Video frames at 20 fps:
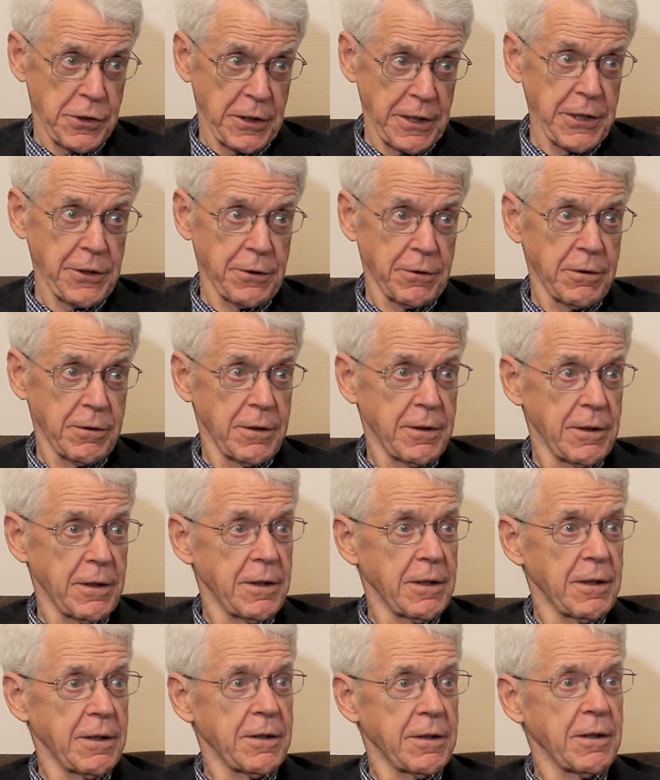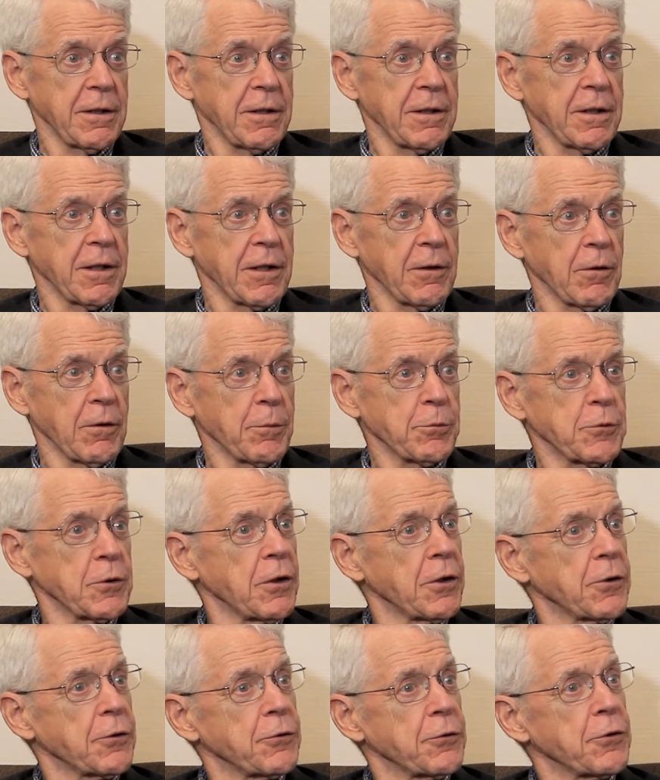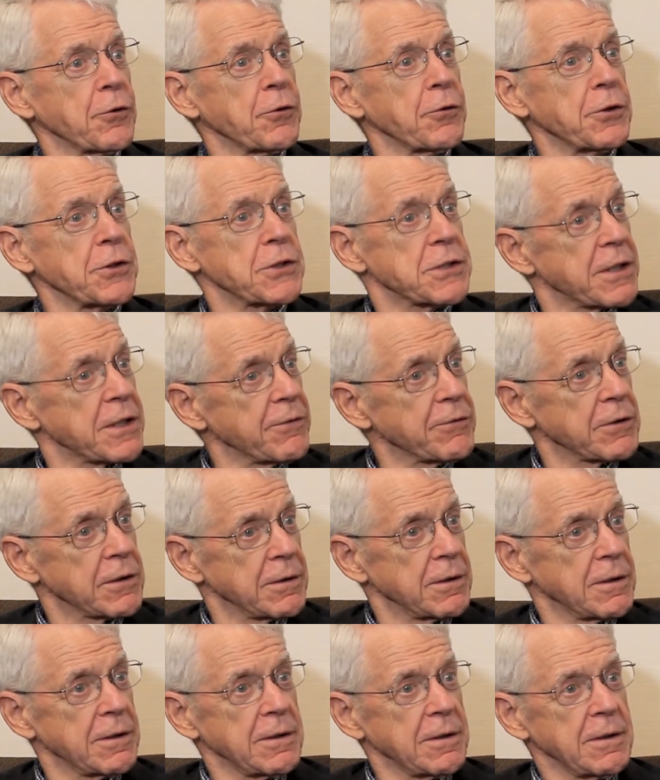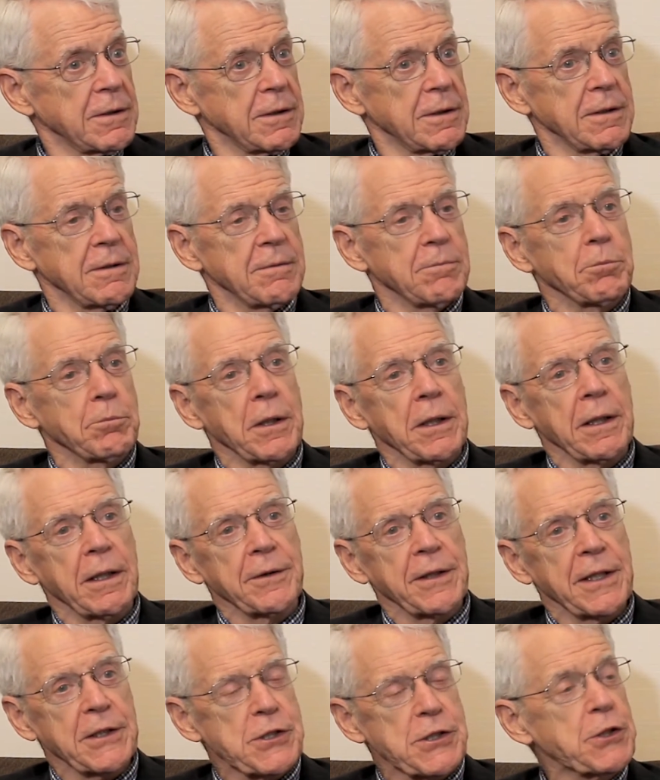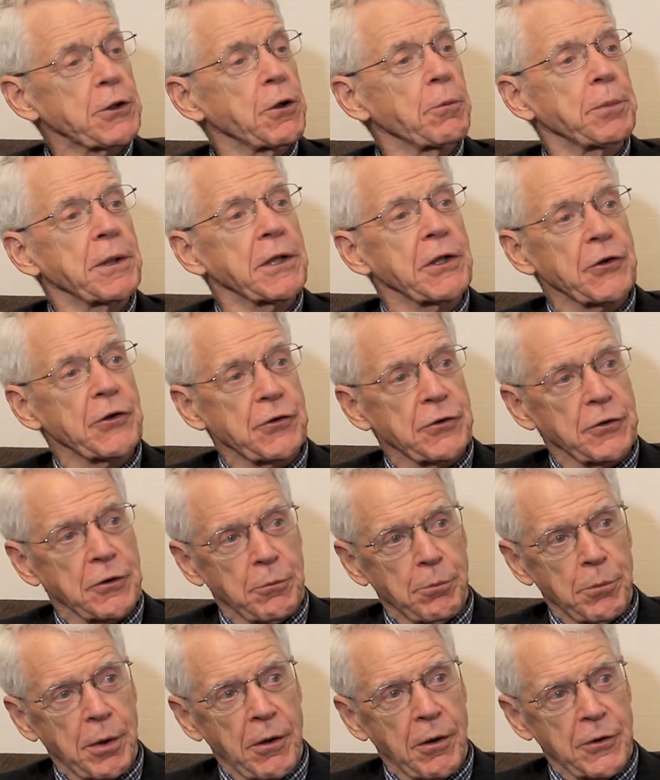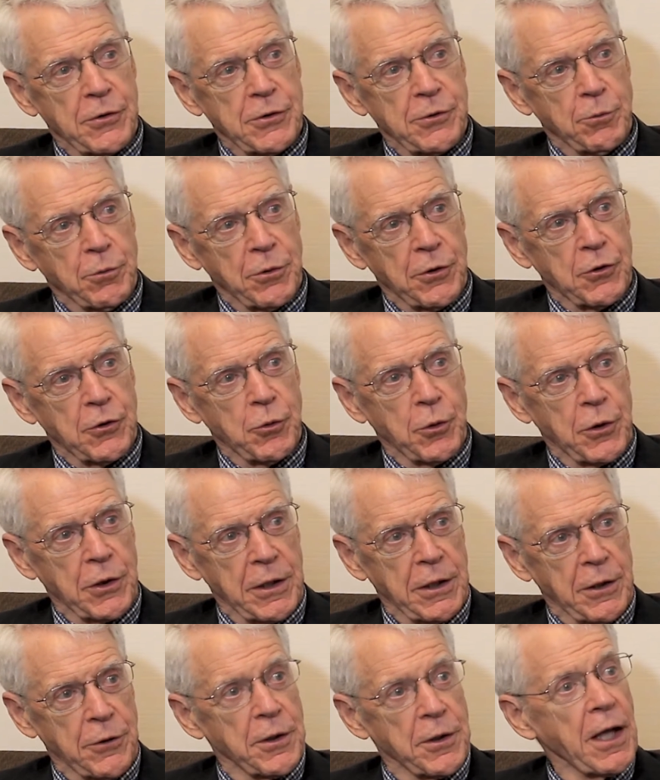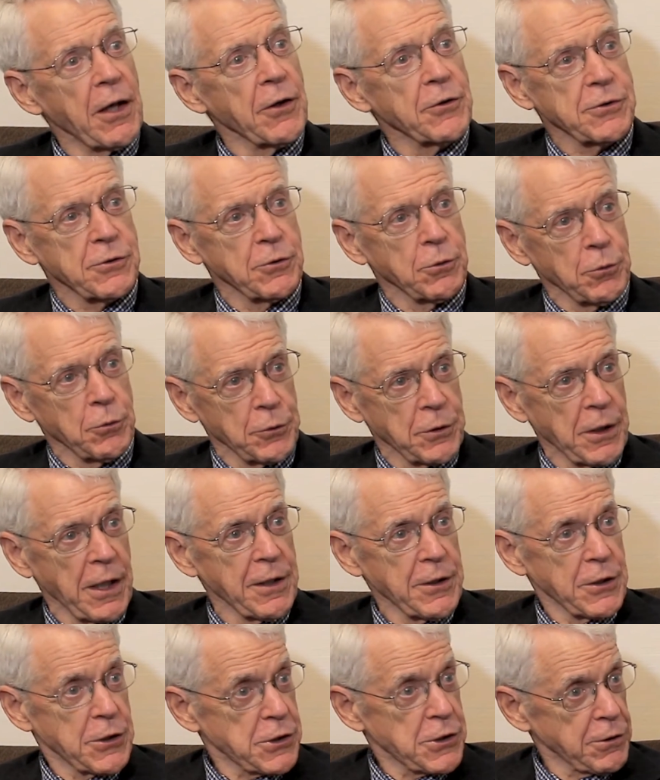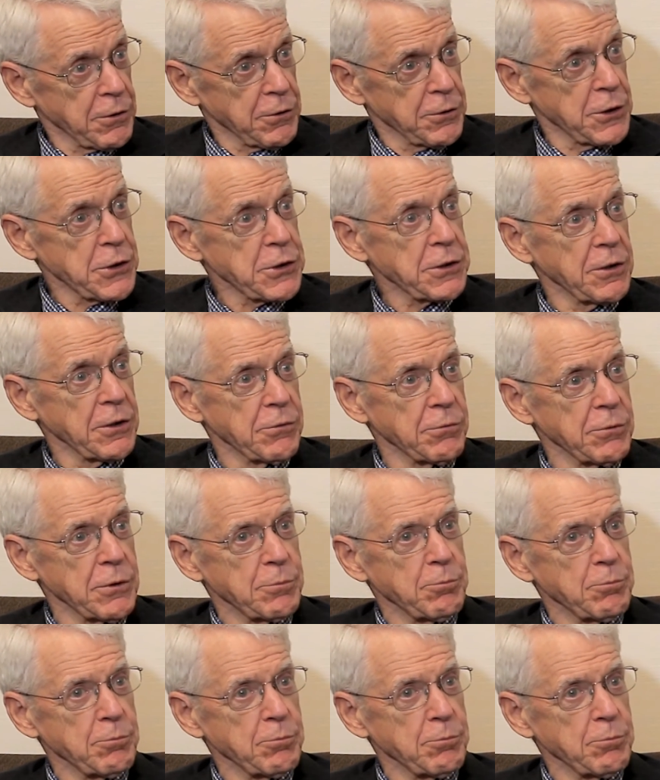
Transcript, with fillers: later, they are up to 137. But that still pales in comparison with the 28,000 who will die this year in this country.